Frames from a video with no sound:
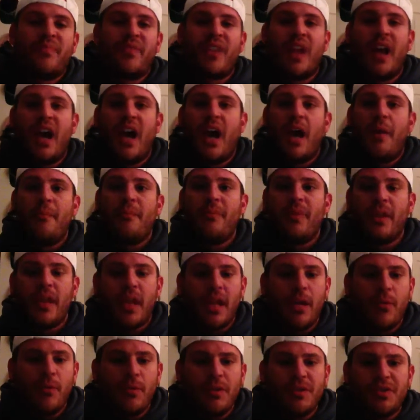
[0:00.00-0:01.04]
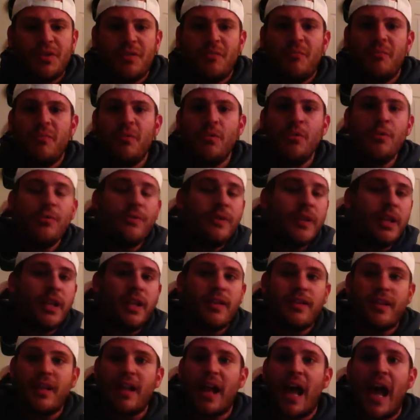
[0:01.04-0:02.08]
Um, it was a movie
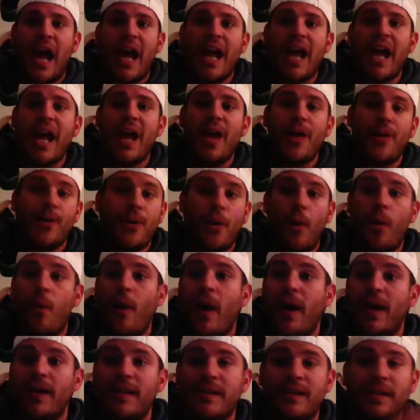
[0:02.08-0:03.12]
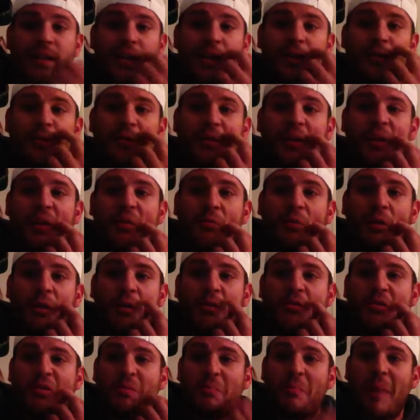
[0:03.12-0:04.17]
that I had no idea really what it
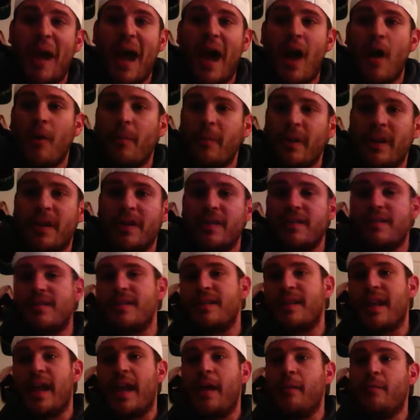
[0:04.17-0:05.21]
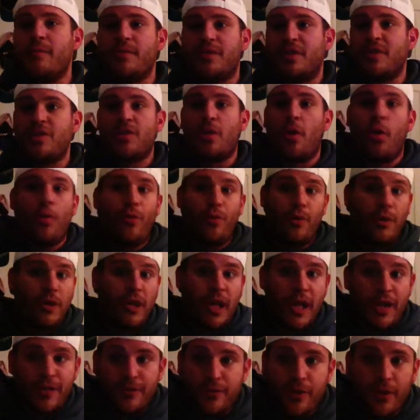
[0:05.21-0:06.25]
was about because the name was just called The
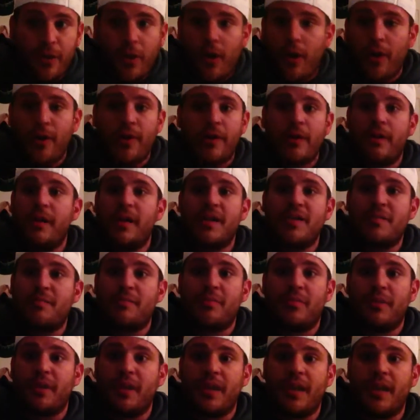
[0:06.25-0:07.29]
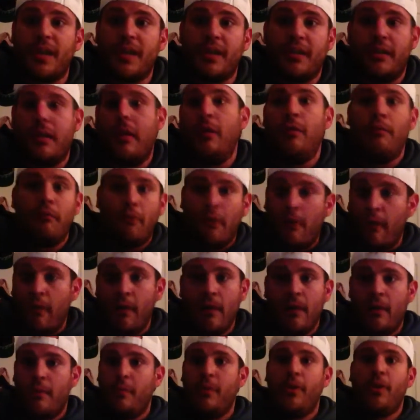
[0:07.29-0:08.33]
Lifeguard and it's pretty, you know,
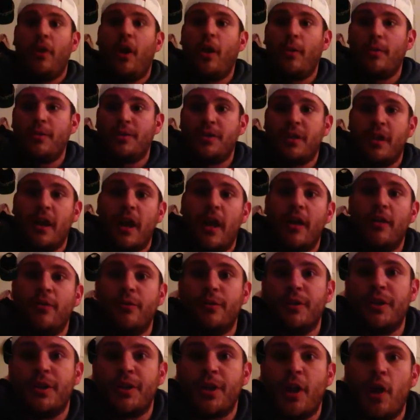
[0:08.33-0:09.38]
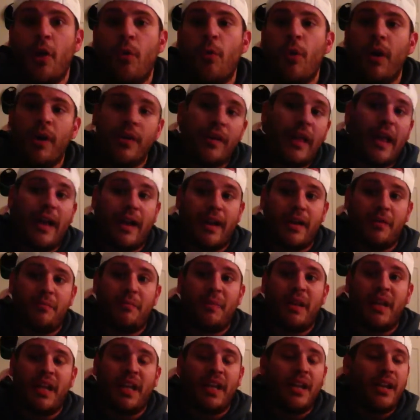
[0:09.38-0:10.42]
pretty arbitrary. I don't really know what that could
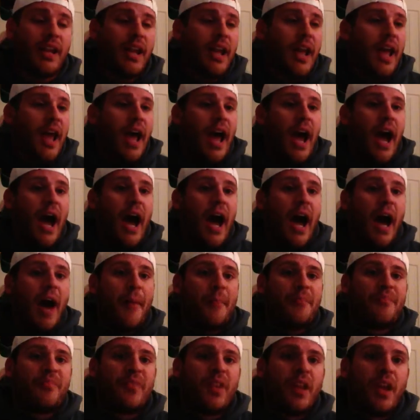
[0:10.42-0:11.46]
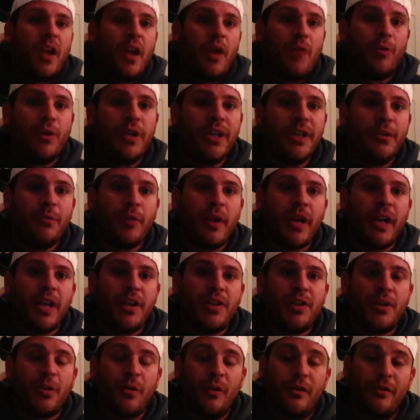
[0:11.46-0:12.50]
mean. Um, really went
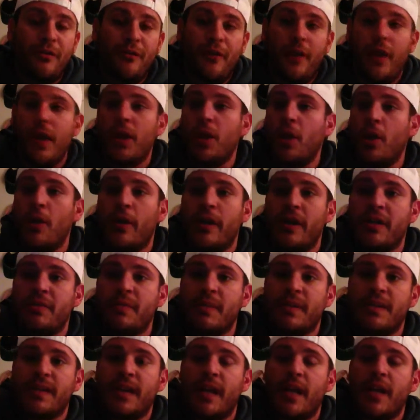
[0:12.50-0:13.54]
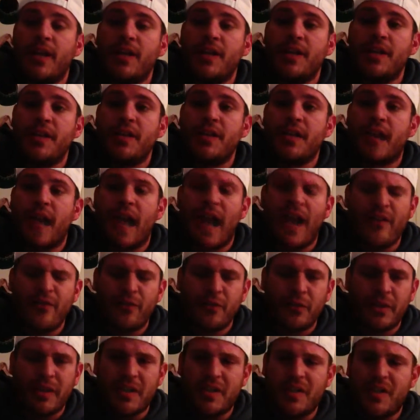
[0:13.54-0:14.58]
into it with very low expectations. I haven't
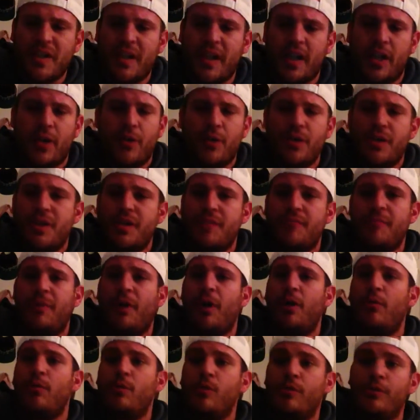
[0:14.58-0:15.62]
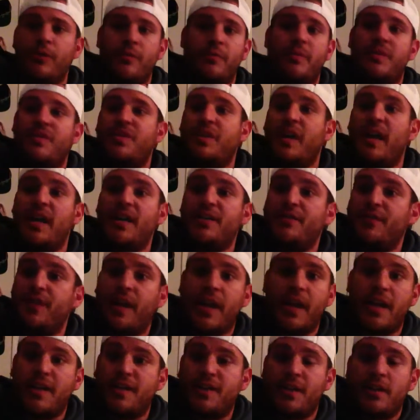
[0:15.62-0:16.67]
really seen a Kristen Bell movie besides
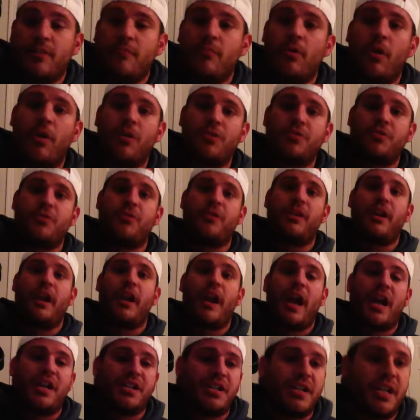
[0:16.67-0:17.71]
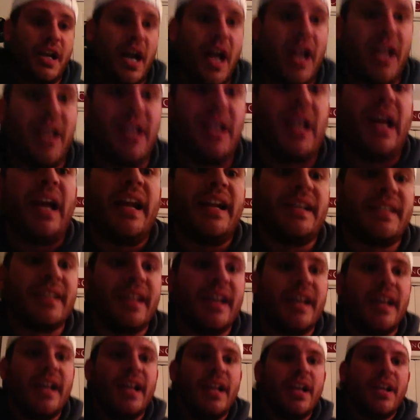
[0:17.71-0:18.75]
Forgetting Sarah Marshall that I actually kind of liked.
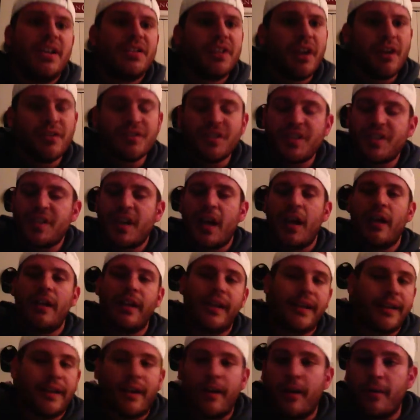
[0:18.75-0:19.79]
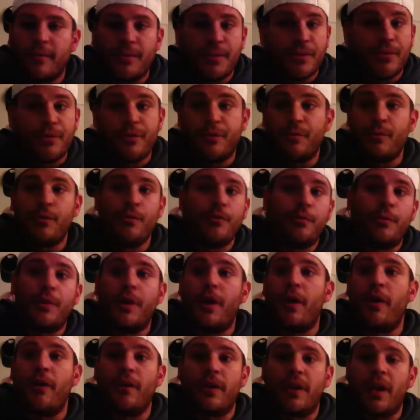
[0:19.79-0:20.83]
So I was just kind of like, oh, I'm sure this movie
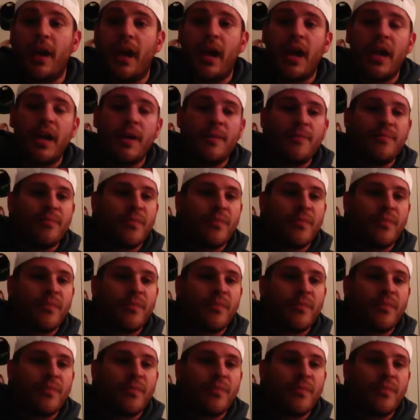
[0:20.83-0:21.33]
will be okay.